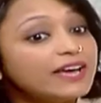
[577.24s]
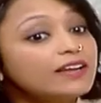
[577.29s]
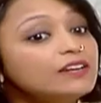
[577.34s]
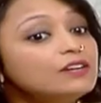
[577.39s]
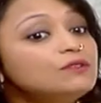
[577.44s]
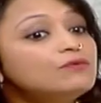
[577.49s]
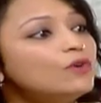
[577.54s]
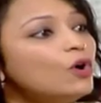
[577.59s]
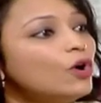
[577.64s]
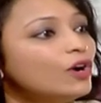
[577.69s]

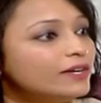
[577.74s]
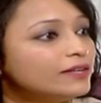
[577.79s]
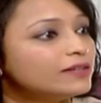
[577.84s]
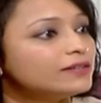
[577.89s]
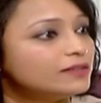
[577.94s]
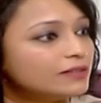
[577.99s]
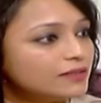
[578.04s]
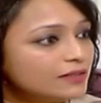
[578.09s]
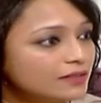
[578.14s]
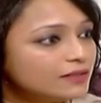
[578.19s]
The staff,
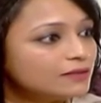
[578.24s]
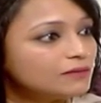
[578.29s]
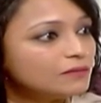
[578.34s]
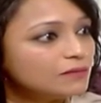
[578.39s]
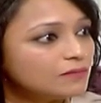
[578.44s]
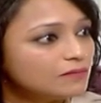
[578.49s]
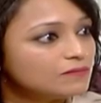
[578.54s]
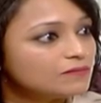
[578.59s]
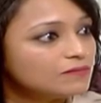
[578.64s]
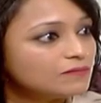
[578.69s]
the
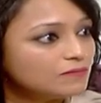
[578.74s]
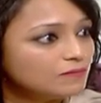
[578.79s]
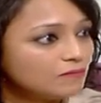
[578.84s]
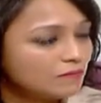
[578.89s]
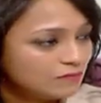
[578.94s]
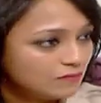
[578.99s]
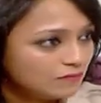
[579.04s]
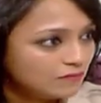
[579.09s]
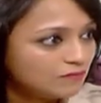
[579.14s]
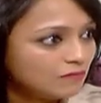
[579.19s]
doctors, the
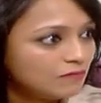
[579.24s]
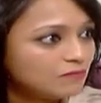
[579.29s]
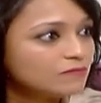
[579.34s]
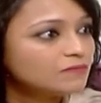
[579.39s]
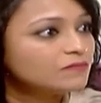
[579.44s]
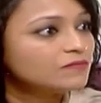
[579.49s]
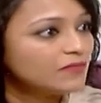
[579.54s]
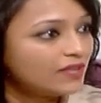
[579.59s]
physicians, you know.